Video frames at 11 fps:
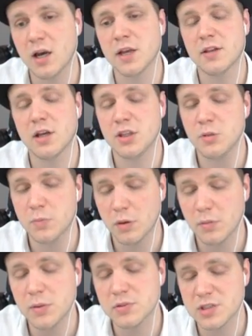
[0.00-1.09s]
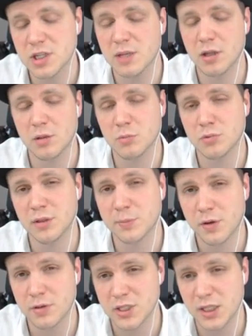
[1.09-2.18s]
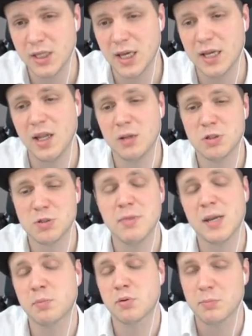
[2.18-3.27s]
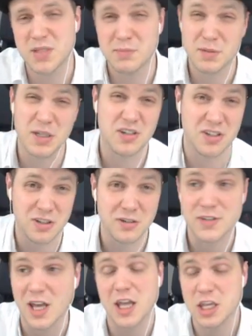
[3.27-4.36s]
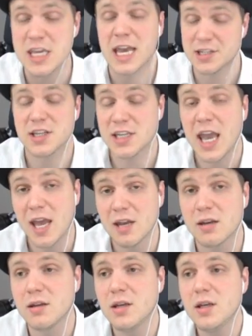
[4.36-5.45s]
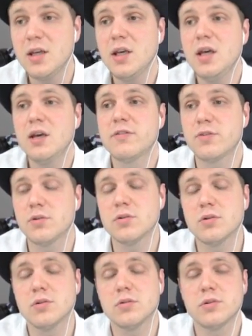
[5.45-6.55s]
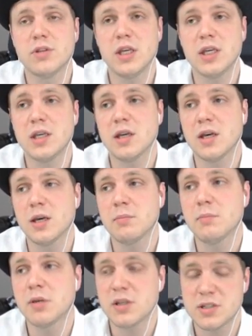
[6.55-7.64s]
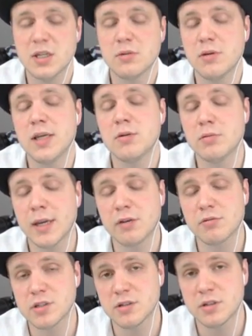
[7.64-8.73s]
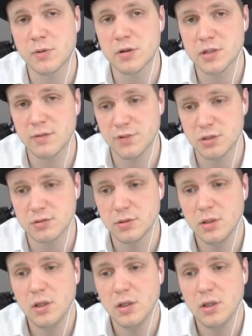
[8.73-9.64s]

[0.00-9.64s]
I, you probably will see him a lot more in the pro scene again, and which may prompt him to be nerfed yet again for the um, because he he will make a return to the pro scene for sure.